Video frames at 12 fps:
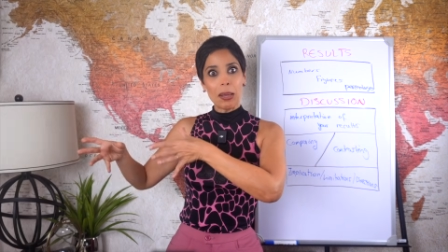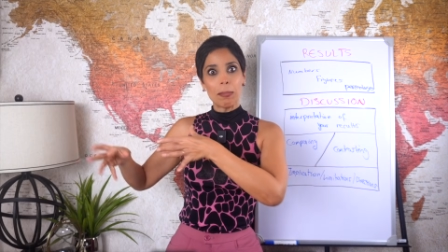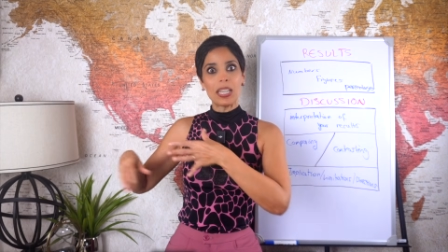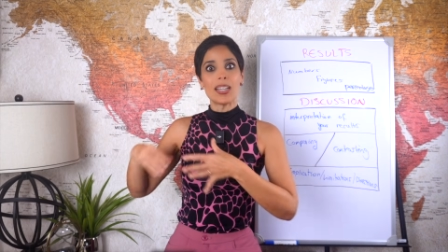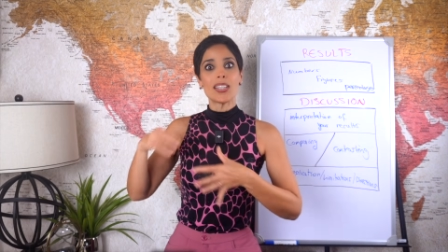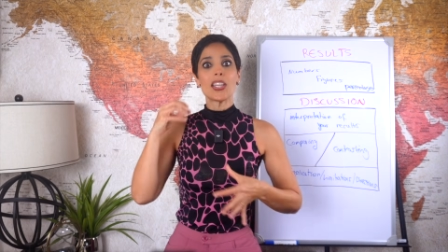
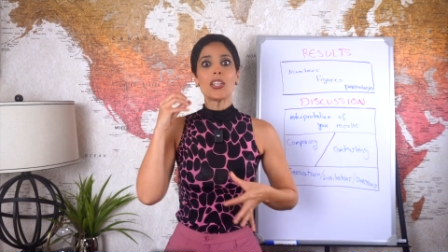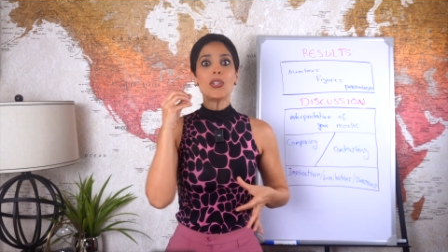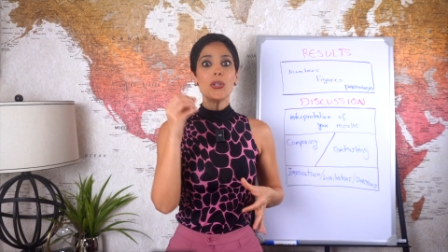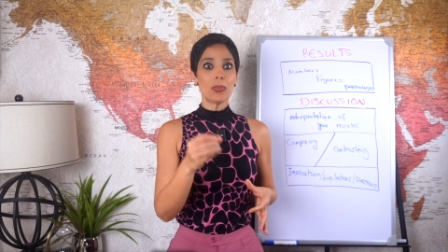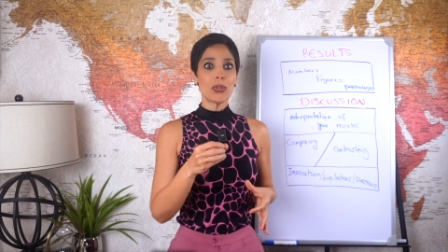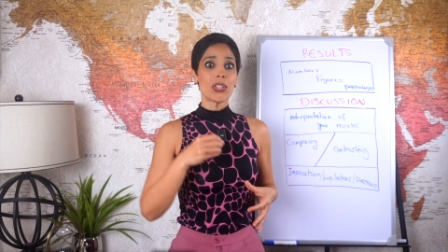because
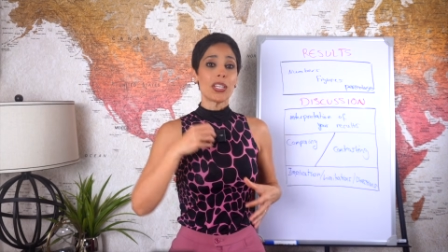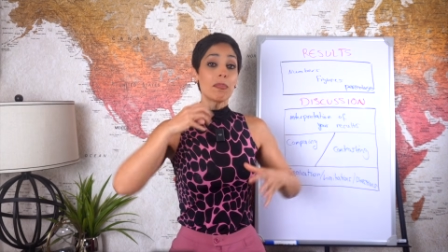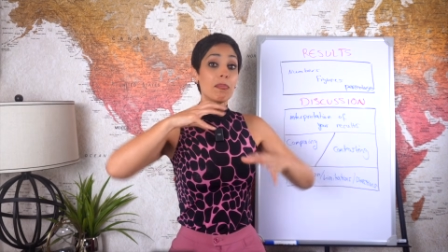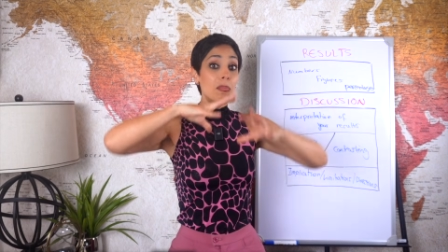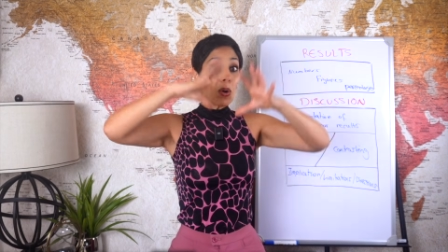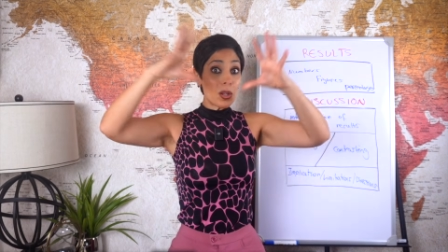you present
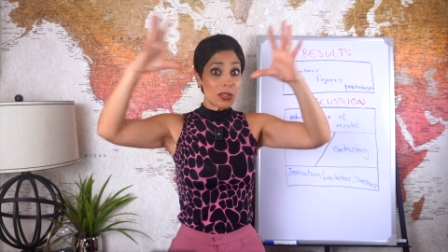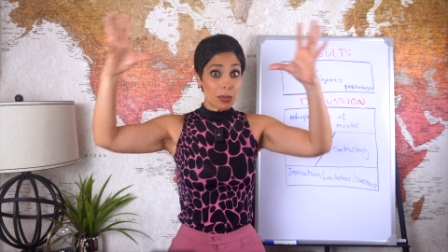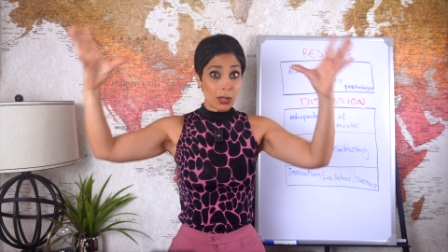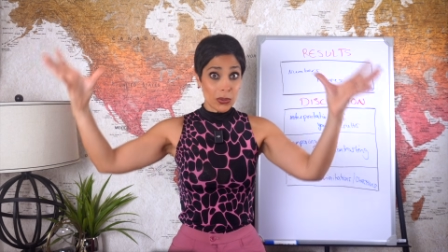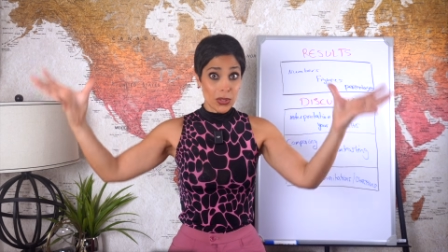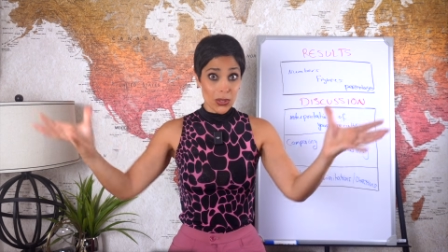
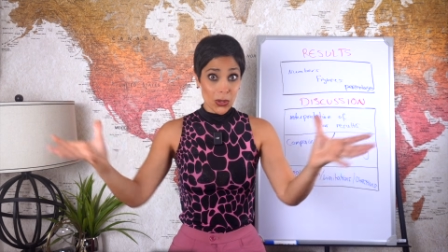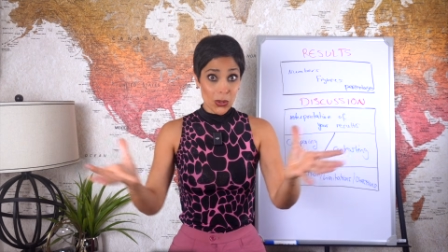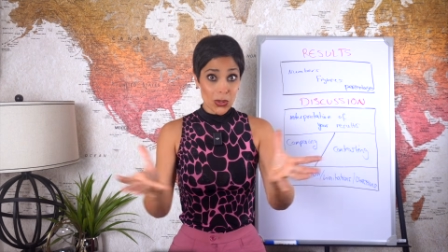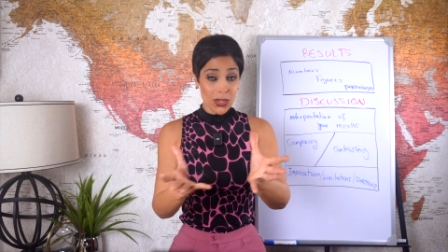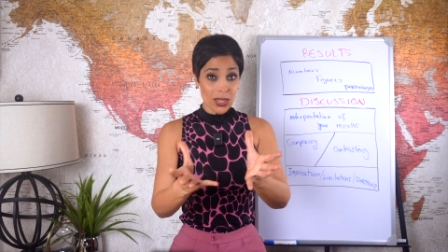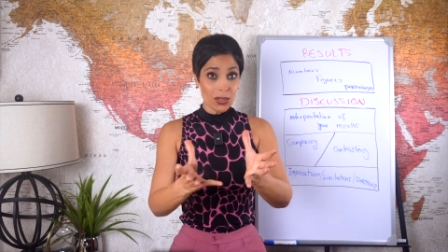multiple
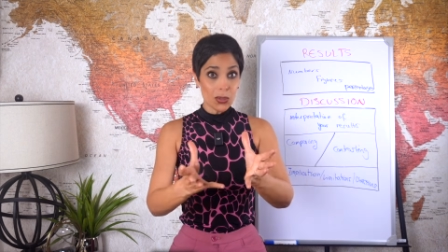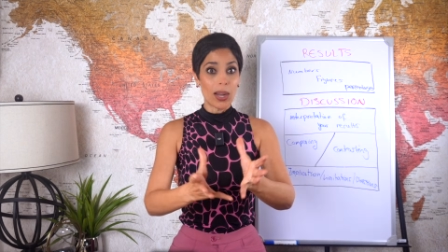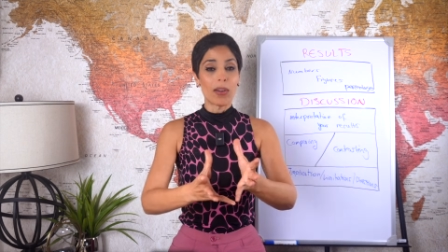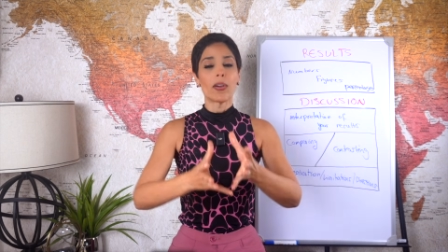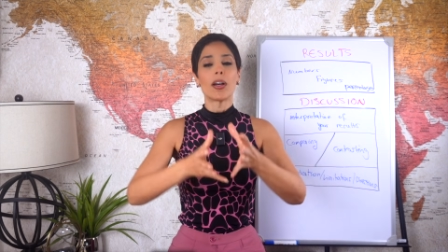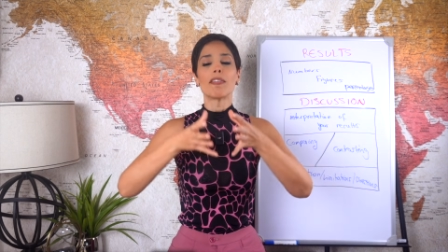results to
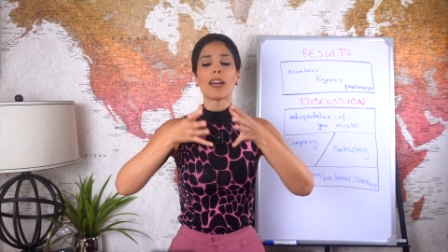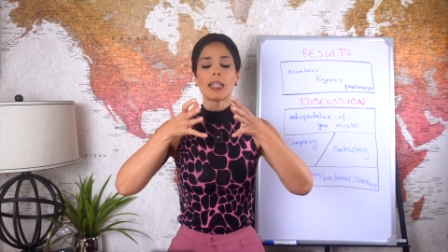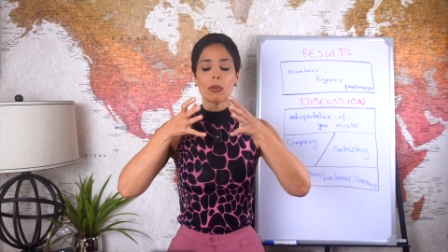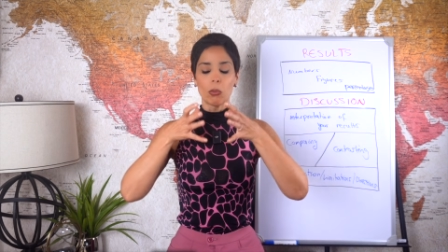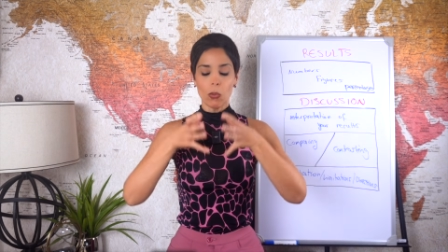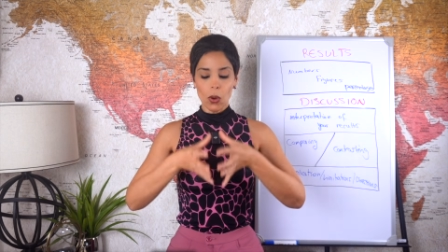arrive
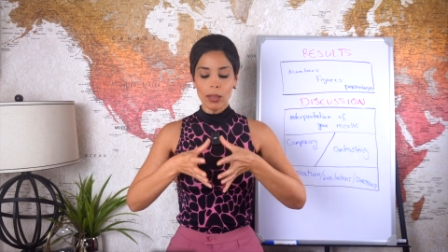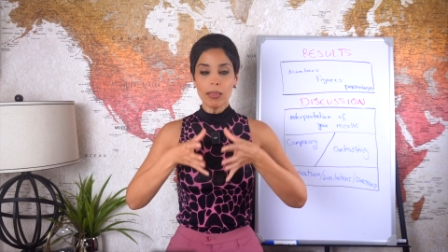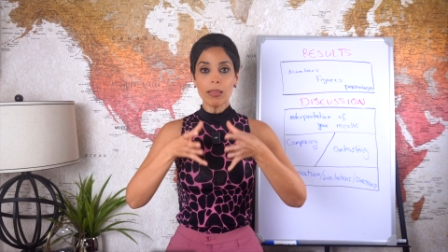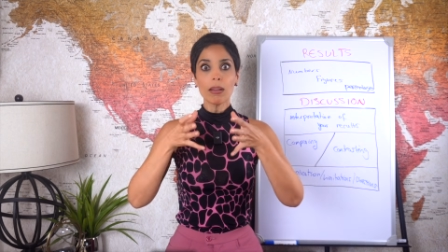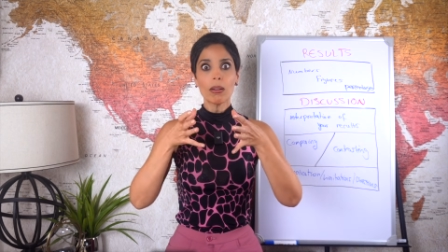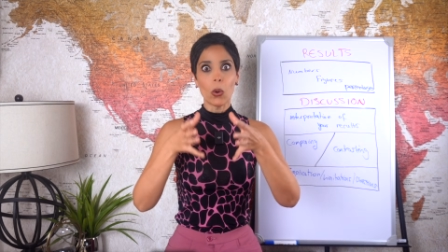at
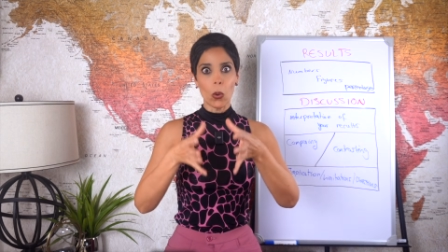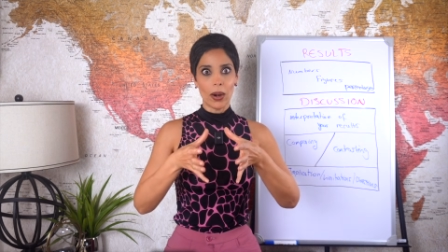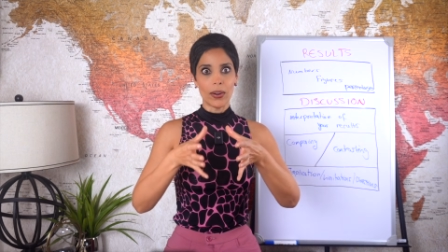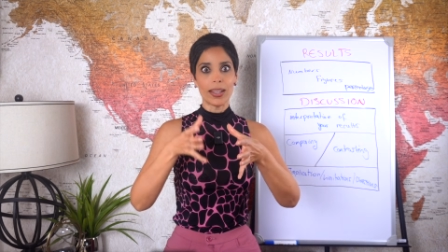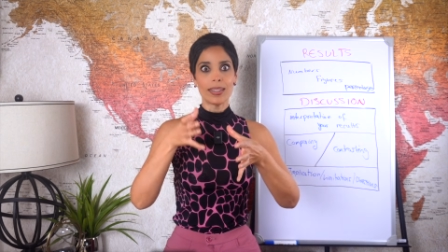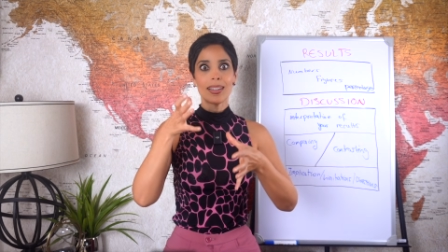one
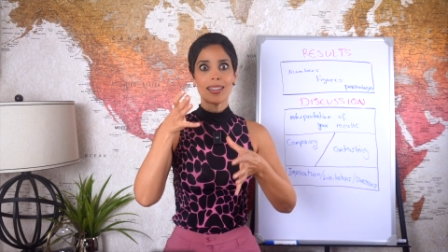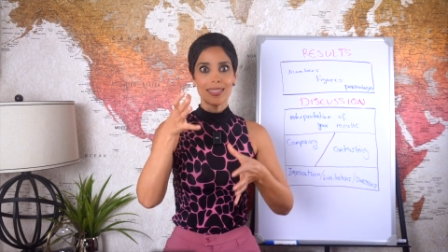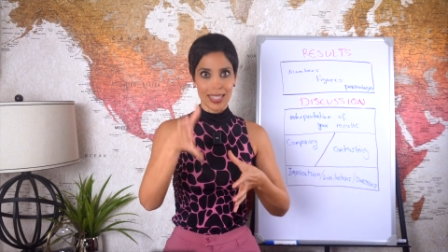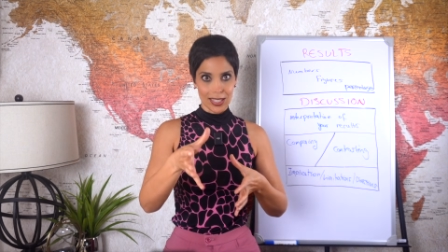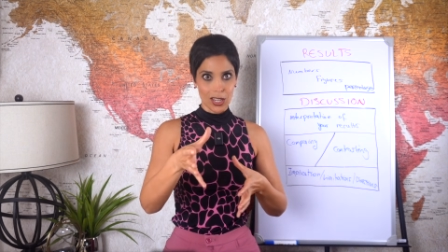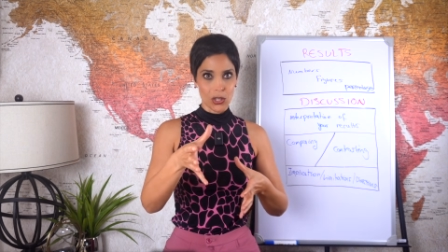coherent
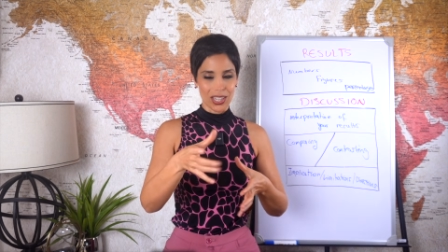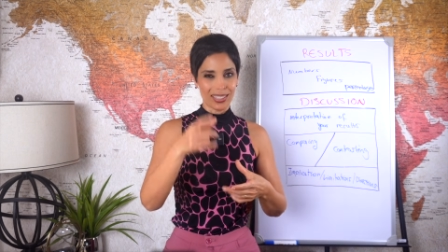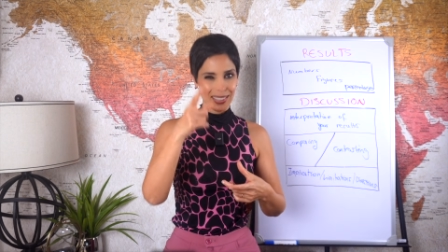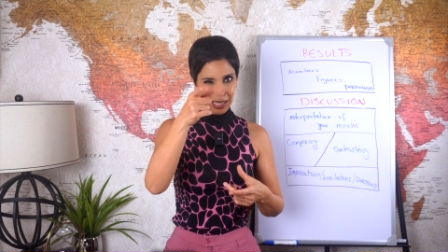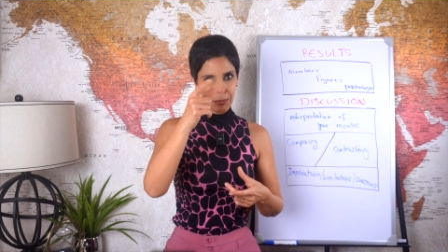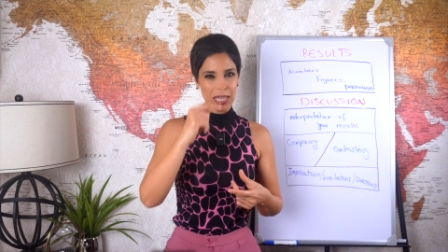discussion.
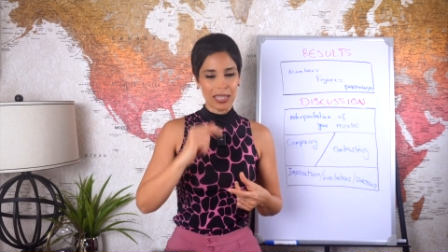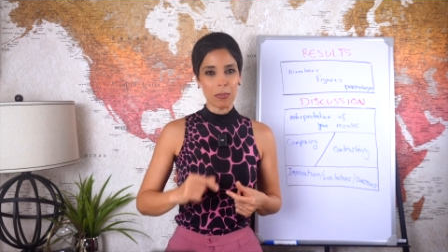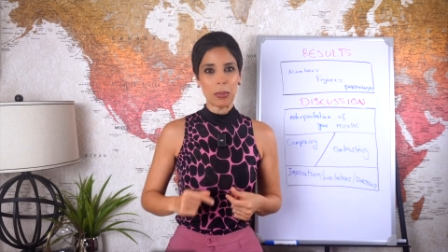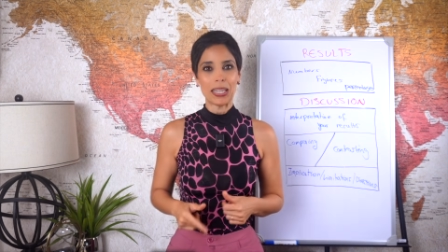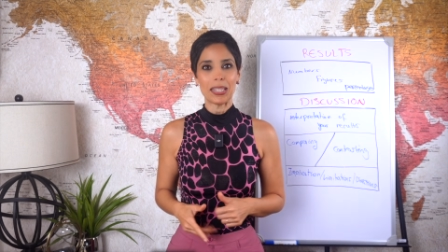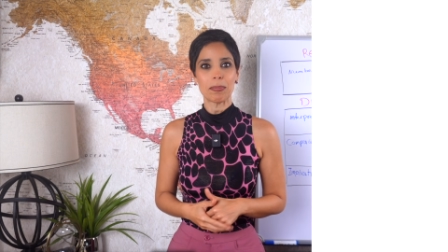Keep that in
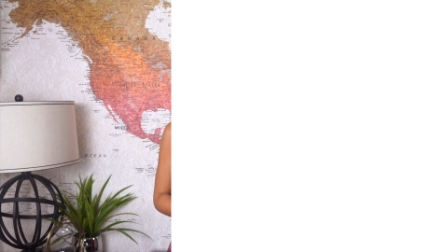mind.